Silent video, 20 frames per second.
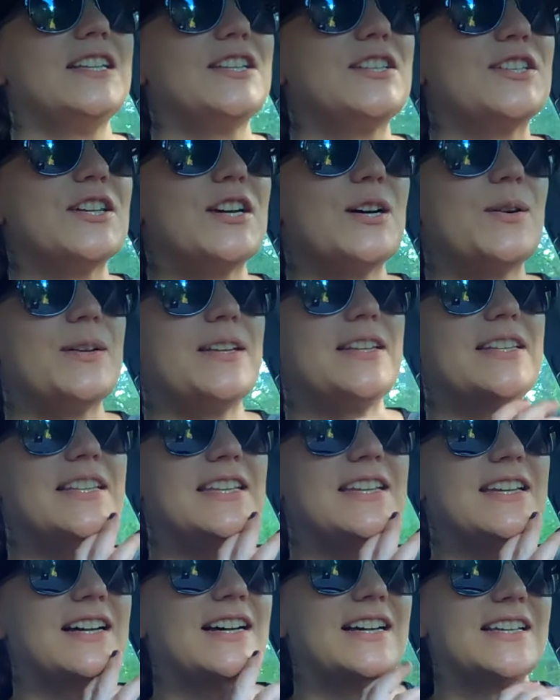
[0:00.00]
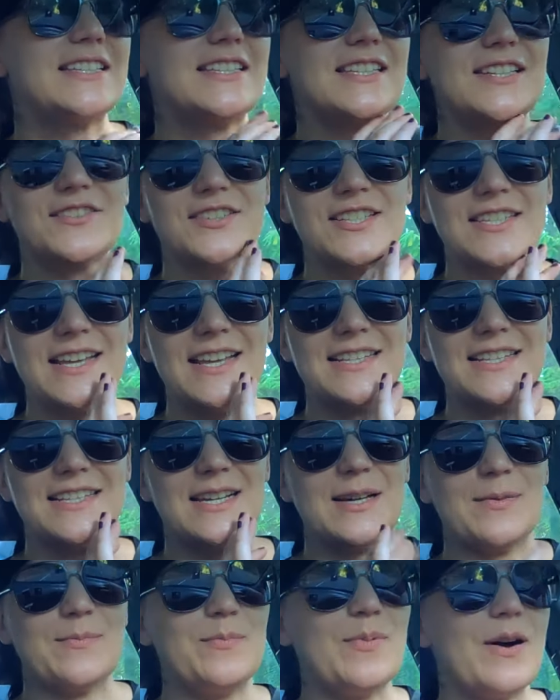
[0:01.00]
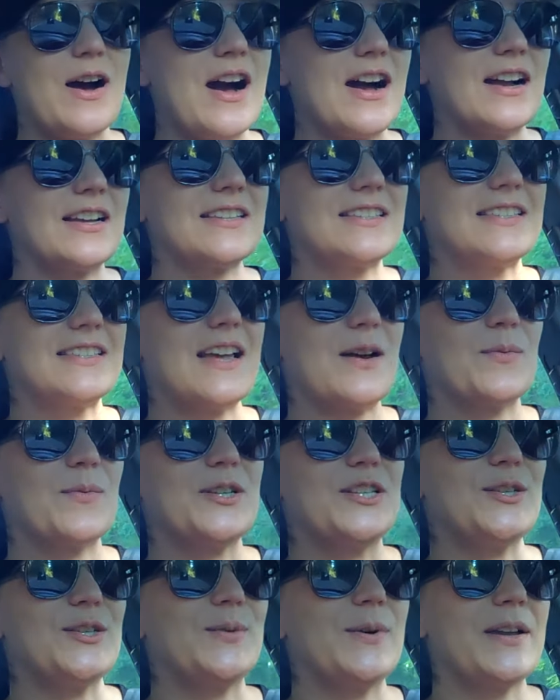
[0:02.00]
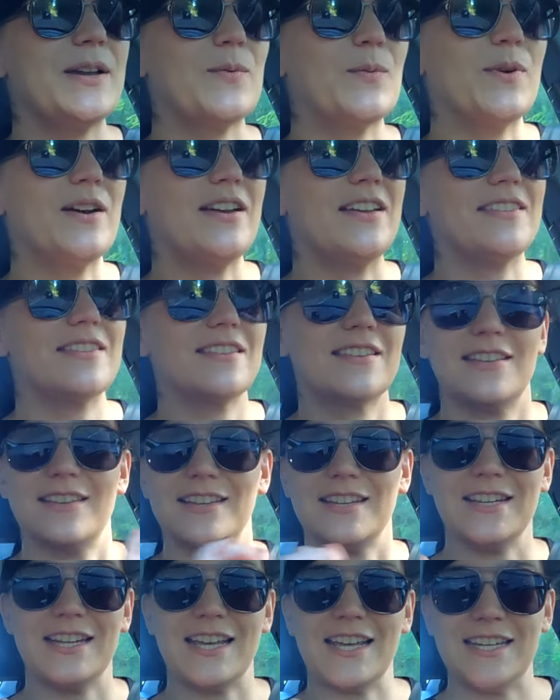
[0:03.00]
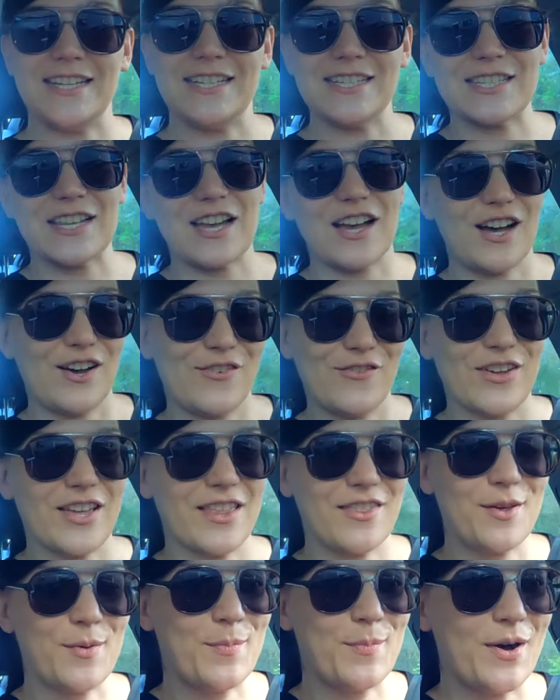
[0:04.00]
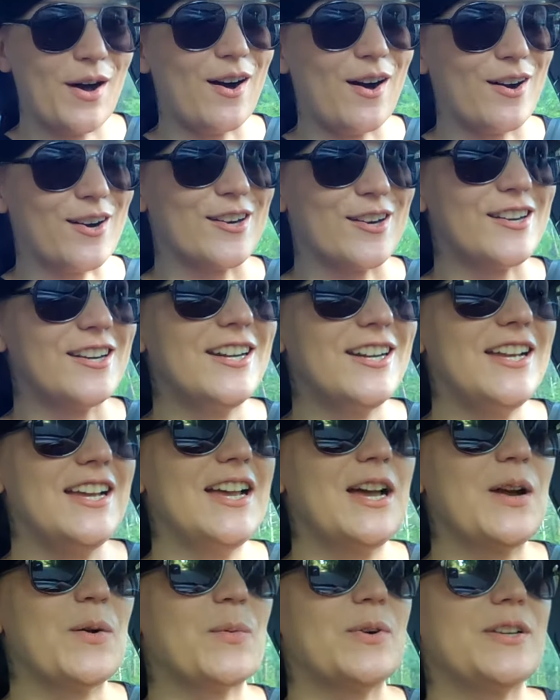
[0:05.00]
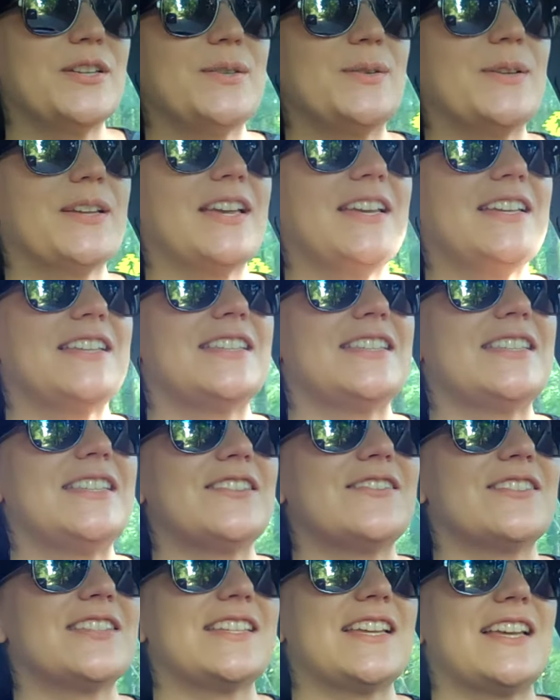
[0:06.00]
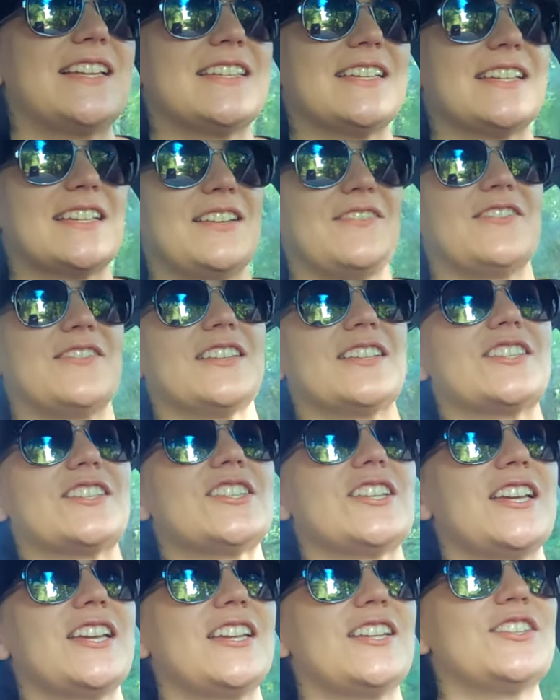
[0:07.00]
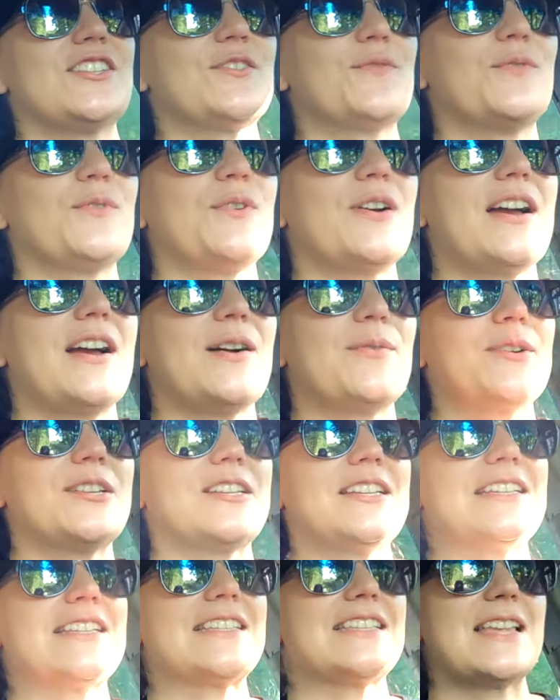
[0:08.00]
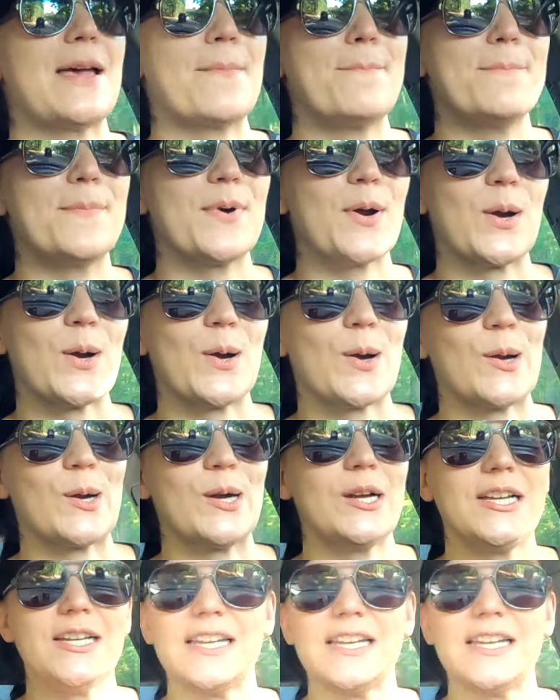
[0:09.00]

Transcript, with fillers: to go in the uh, Secret Santa box that we're doing with the ladies of the bar. We're doing a Secret Santa gift exchange for our December